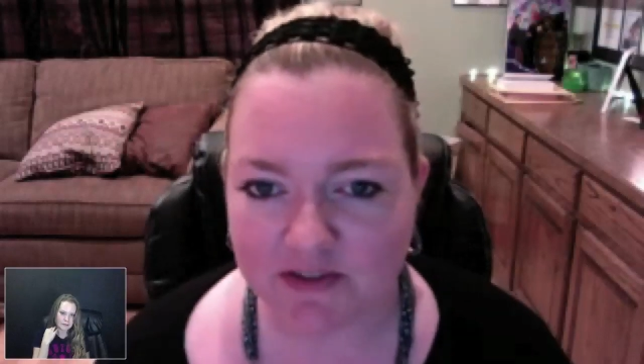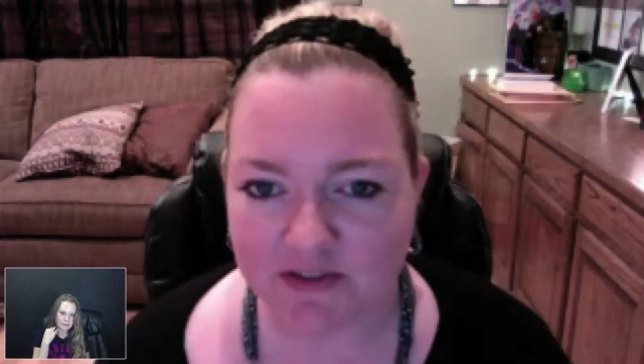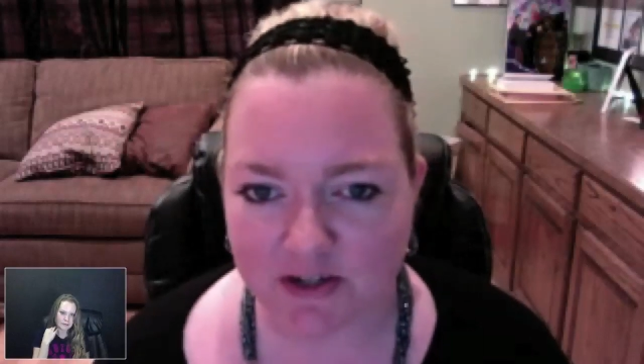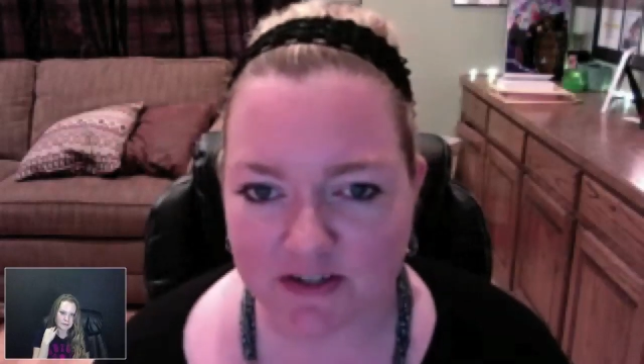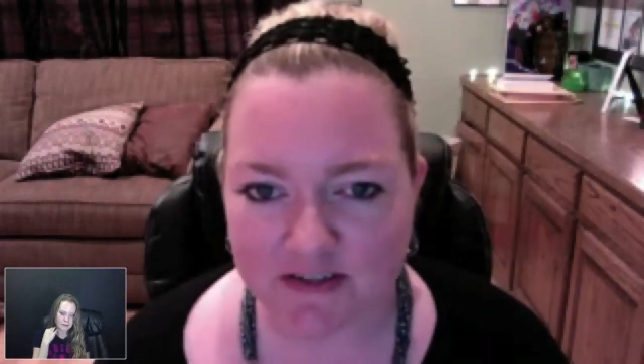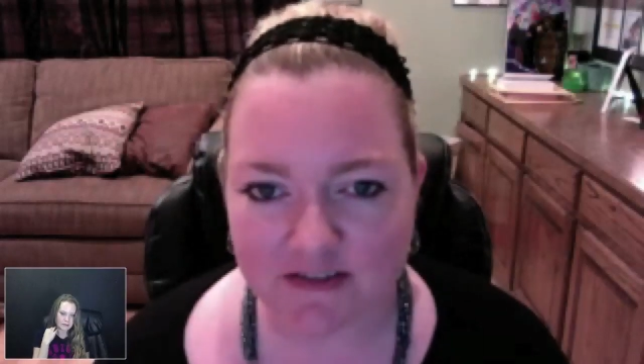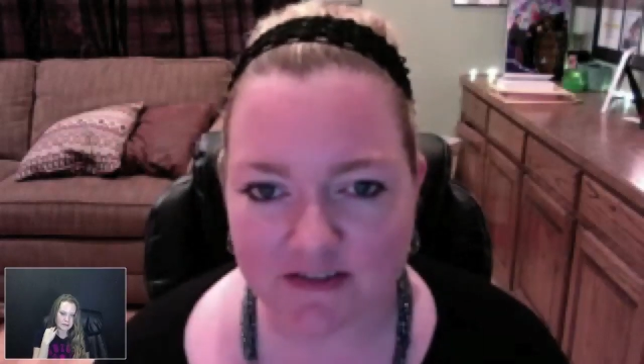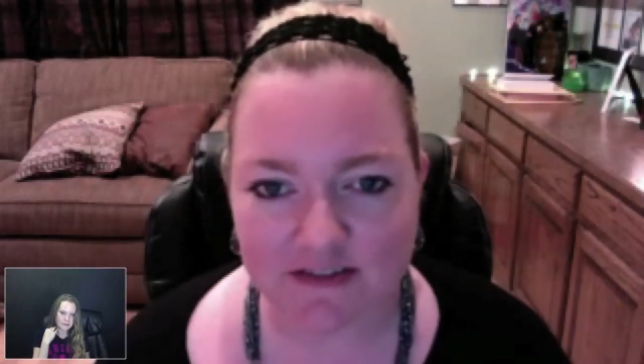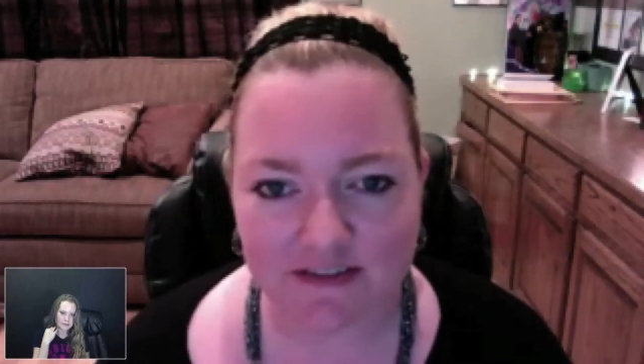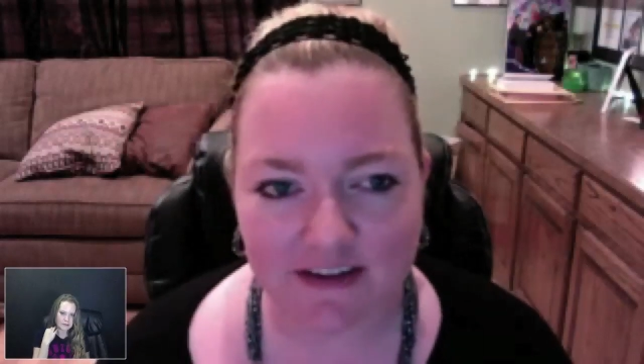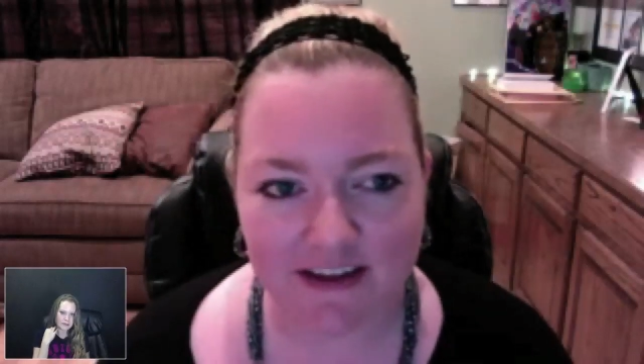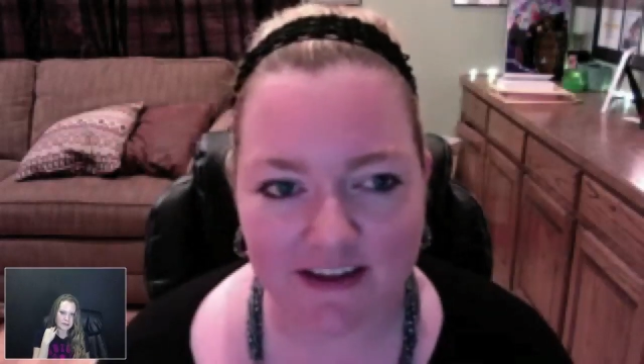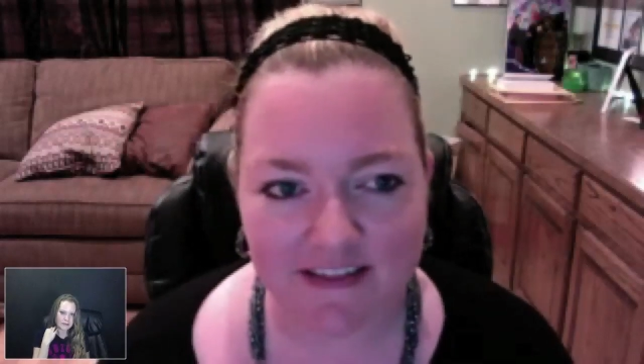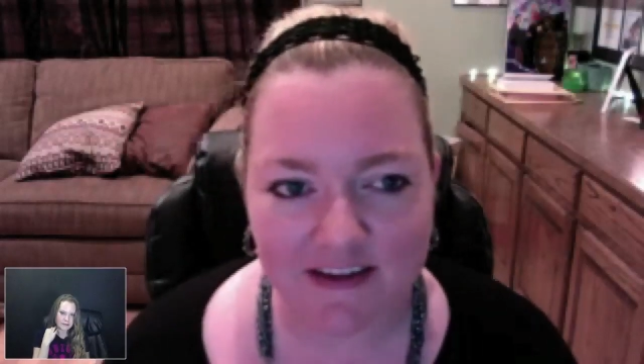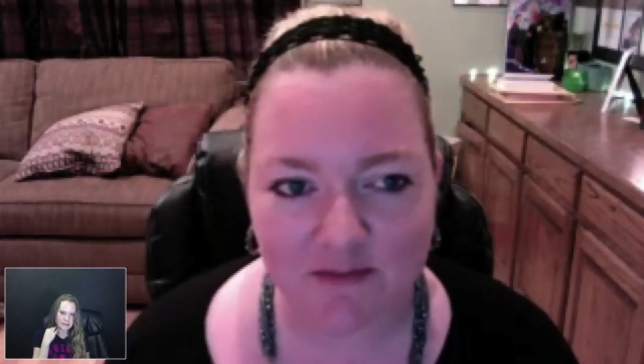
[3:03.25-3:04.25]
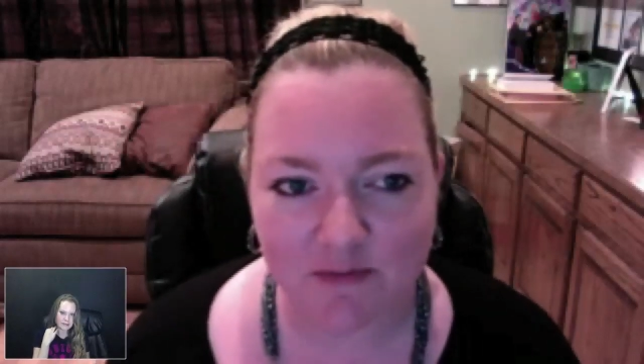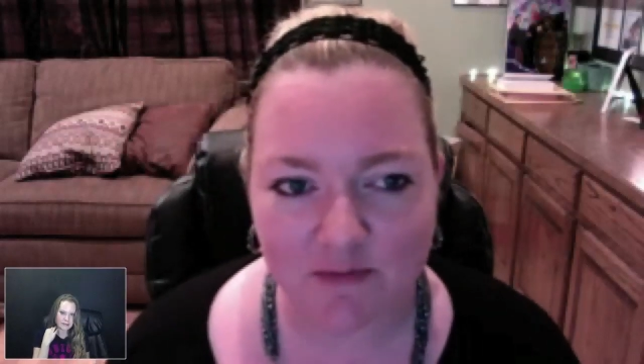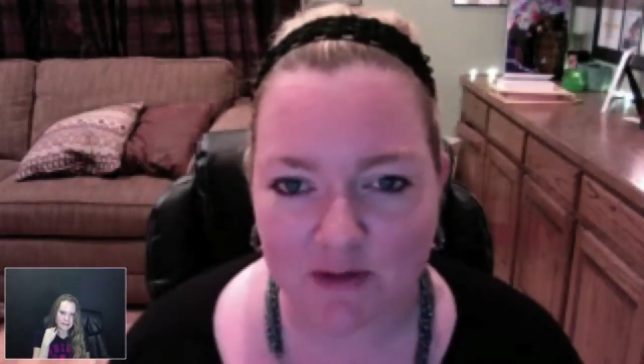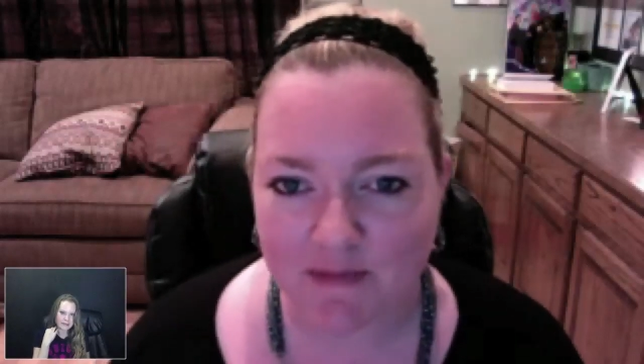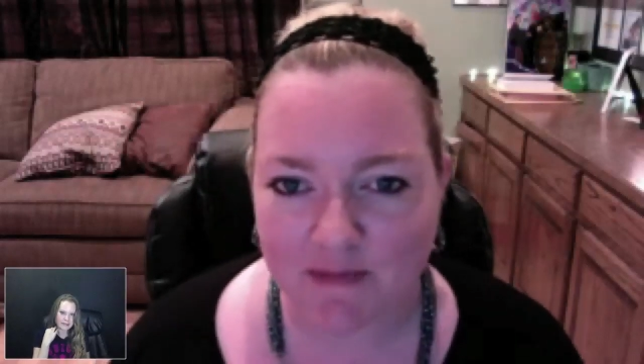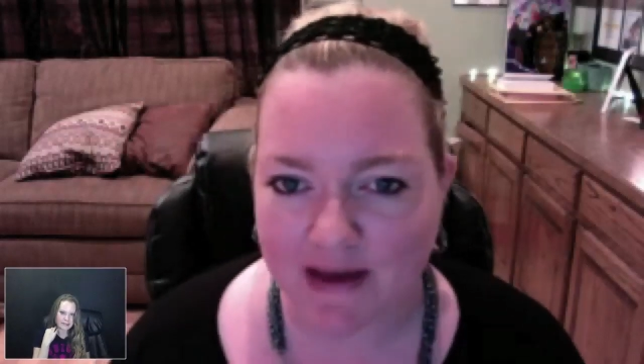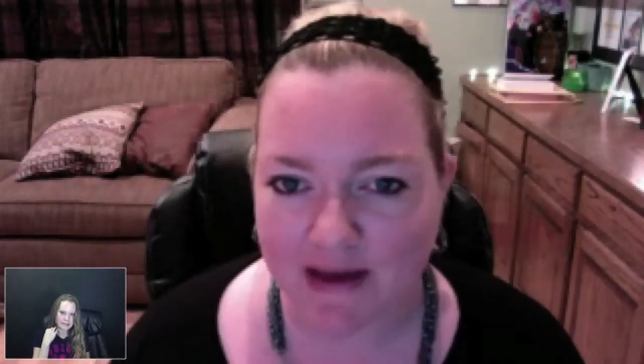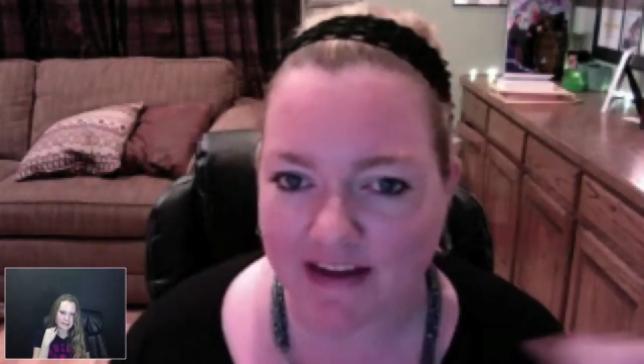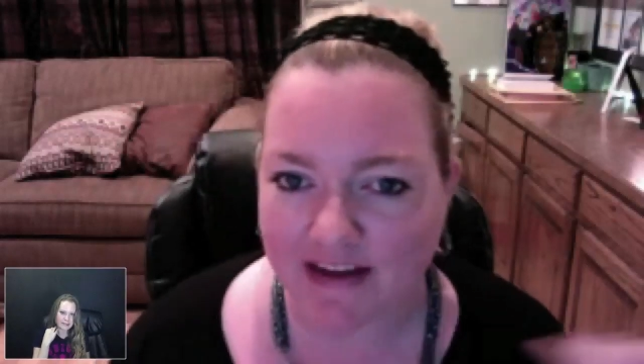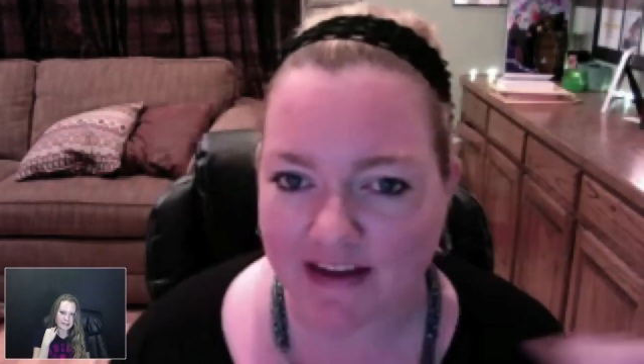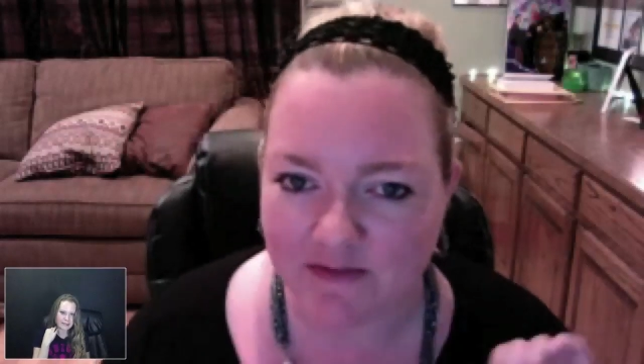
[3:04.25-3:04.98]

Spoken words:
first and then went back